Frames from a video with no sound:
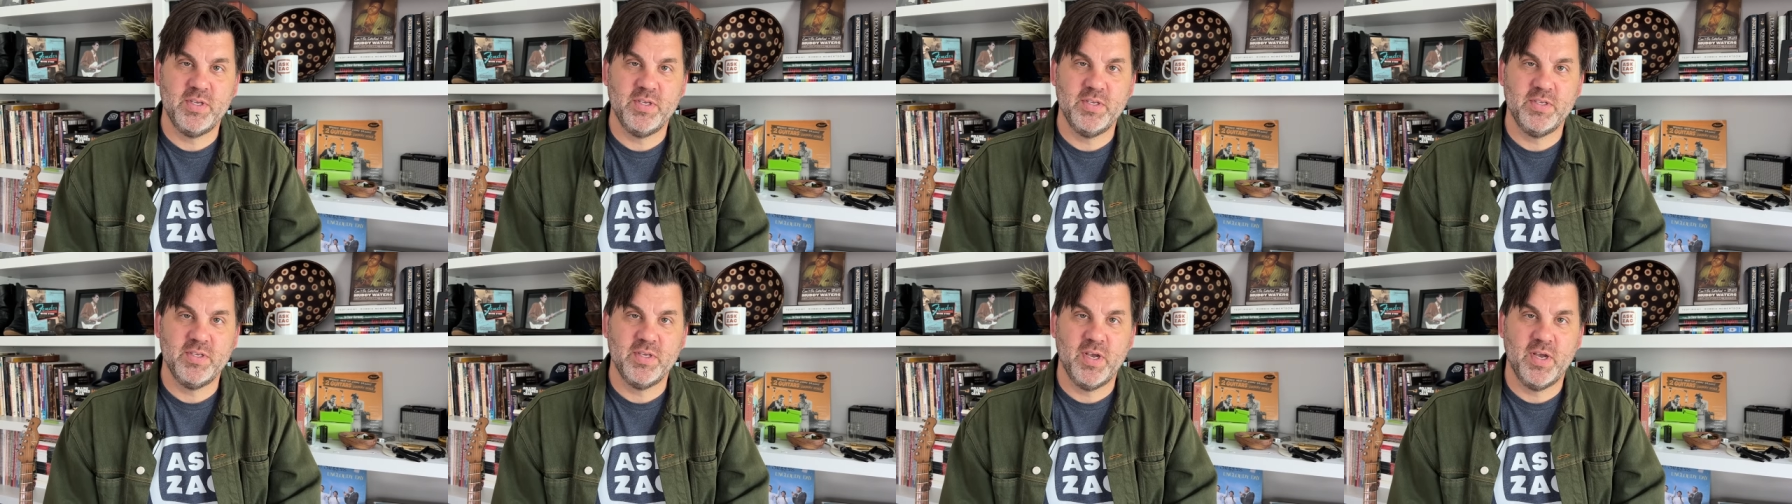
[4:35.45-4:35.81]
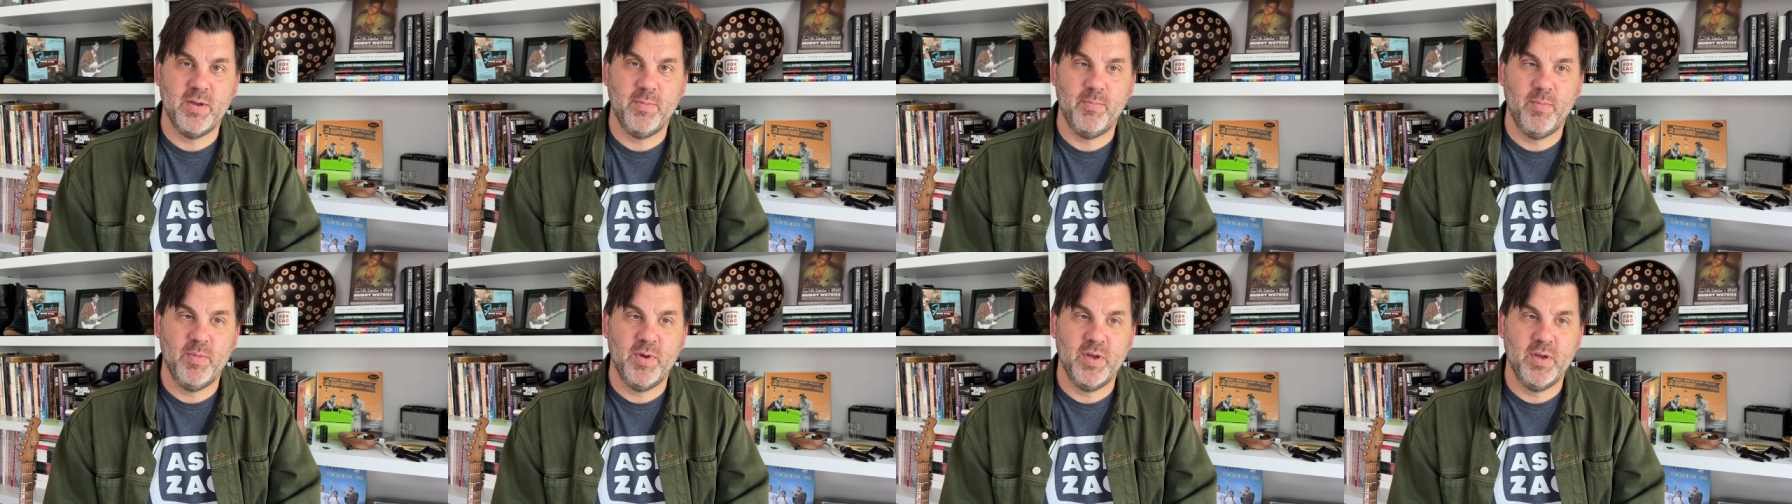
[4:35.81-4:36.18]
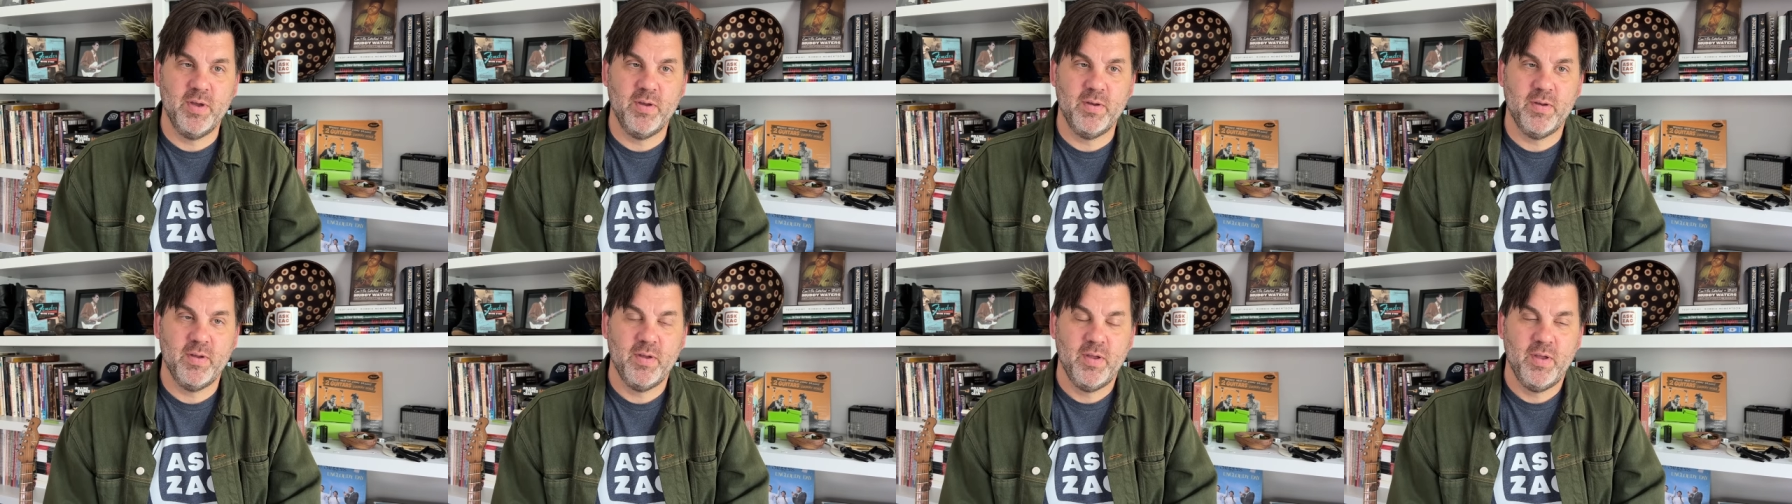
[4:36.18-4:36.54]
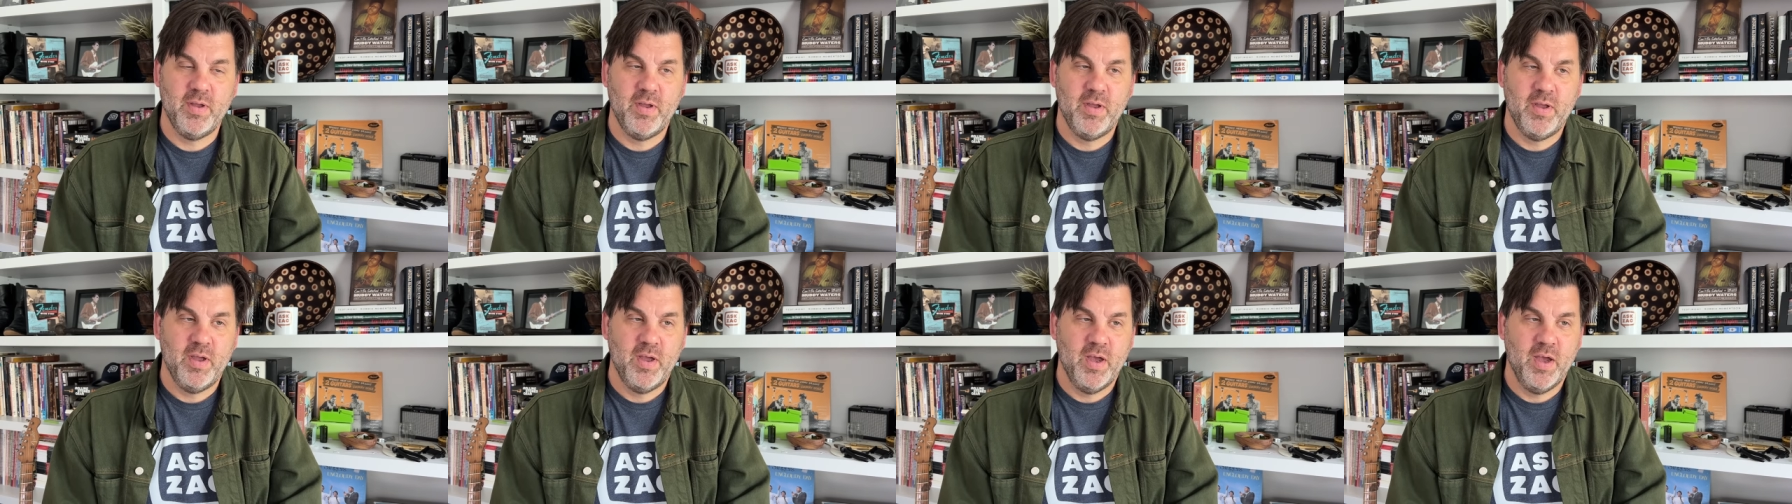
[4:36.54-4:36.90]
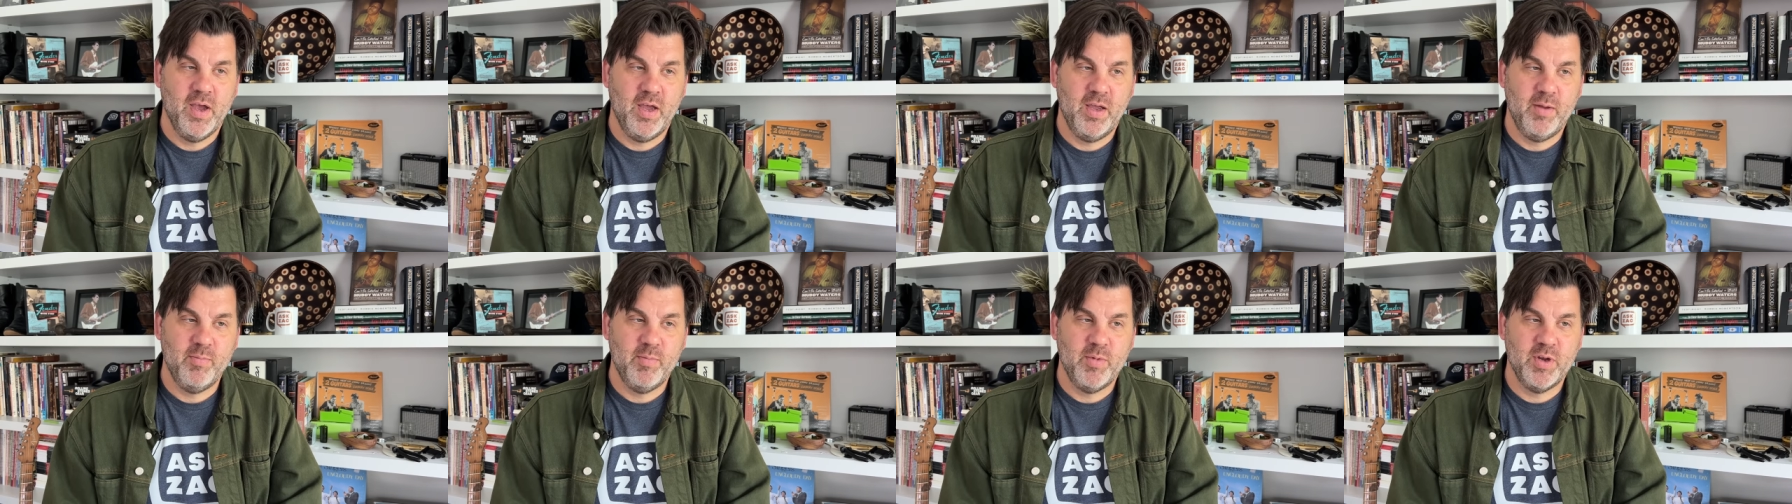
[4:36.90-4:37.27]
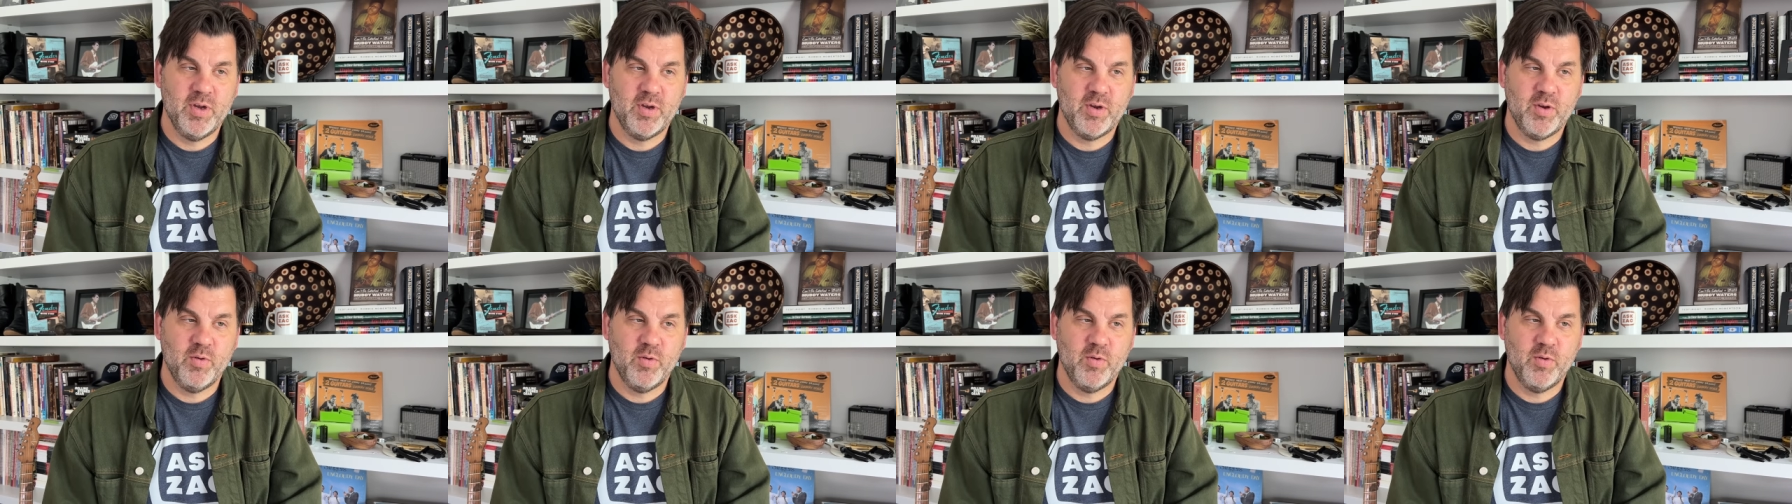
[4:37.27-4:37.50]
Is I'm I'm